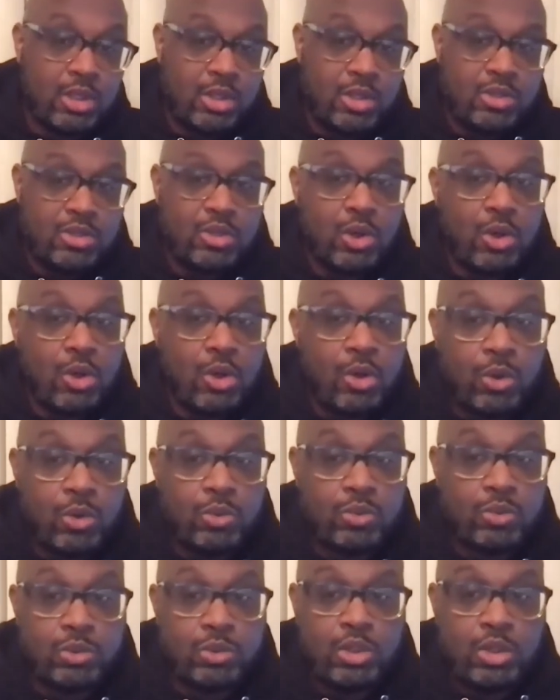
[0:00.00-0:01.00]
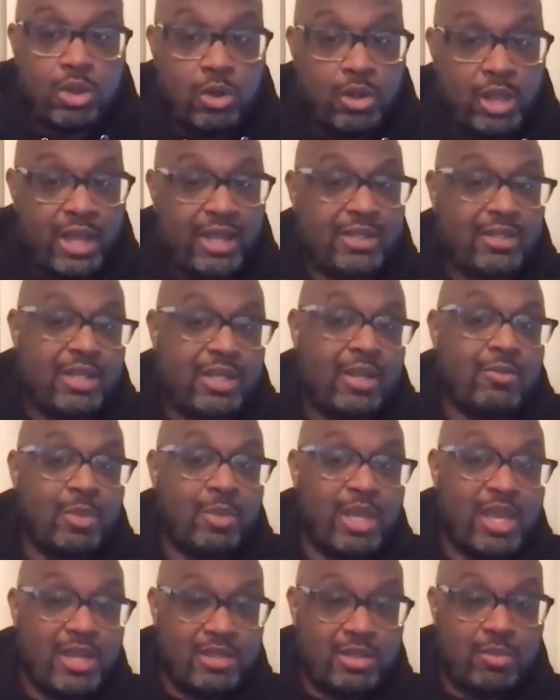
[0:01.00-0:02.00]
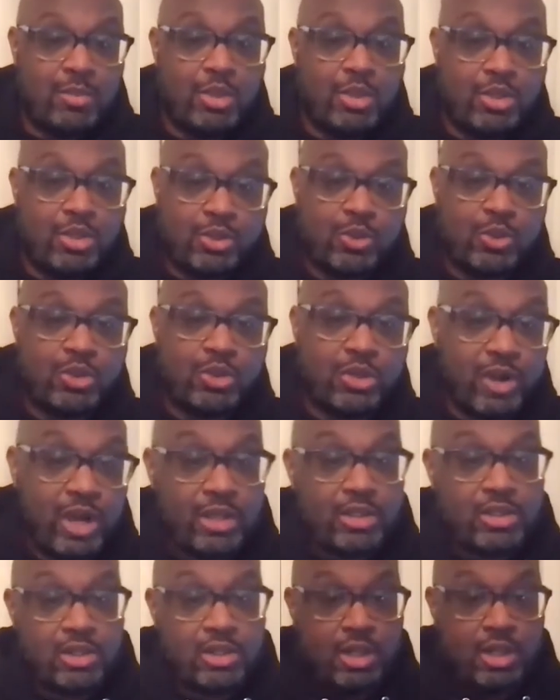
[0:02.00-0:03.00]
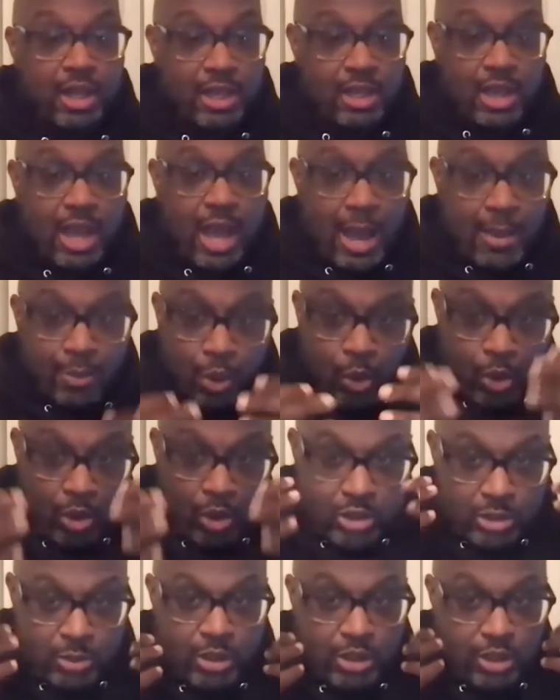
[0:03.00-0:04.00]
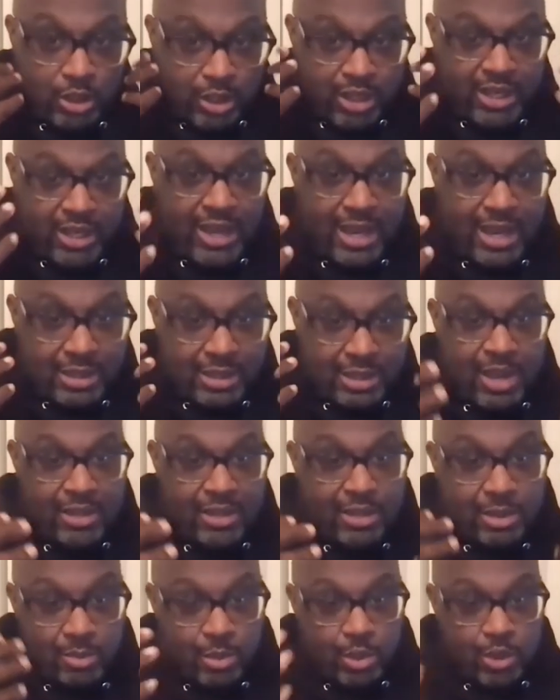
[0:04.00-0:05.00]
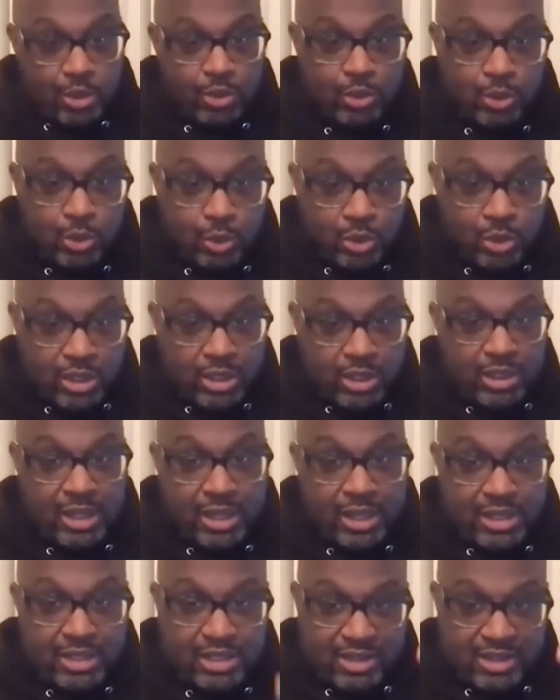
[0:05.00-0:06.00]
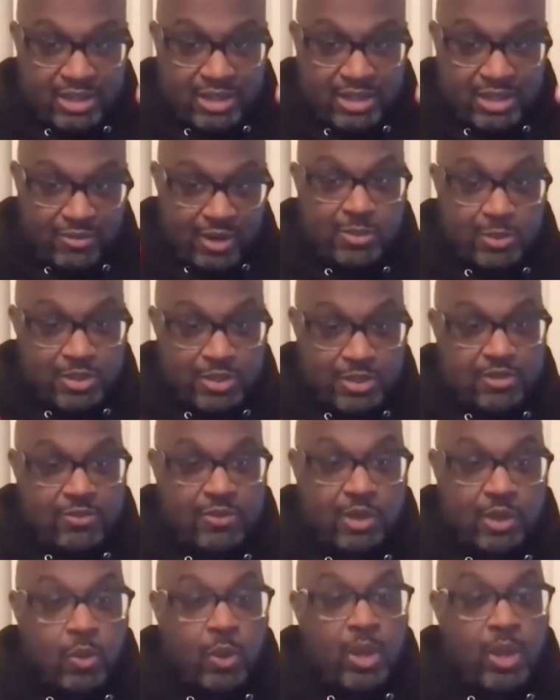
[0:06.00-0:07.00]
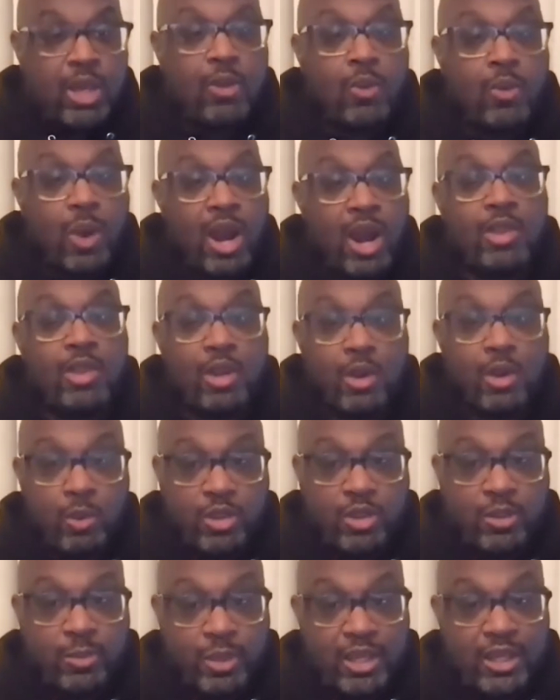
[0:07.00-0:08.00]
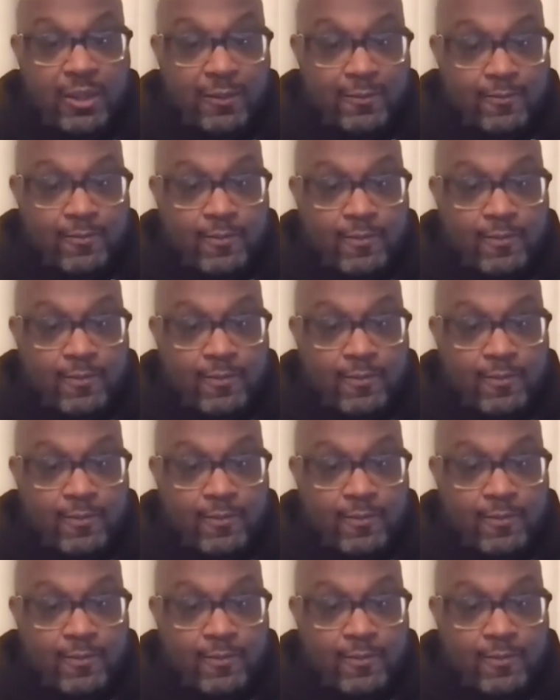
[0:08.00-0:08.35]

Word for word: So, you know, like I said, me as a middle school director, like I'm going to be looking at them at the middle school lens in a very specific way while they're with me.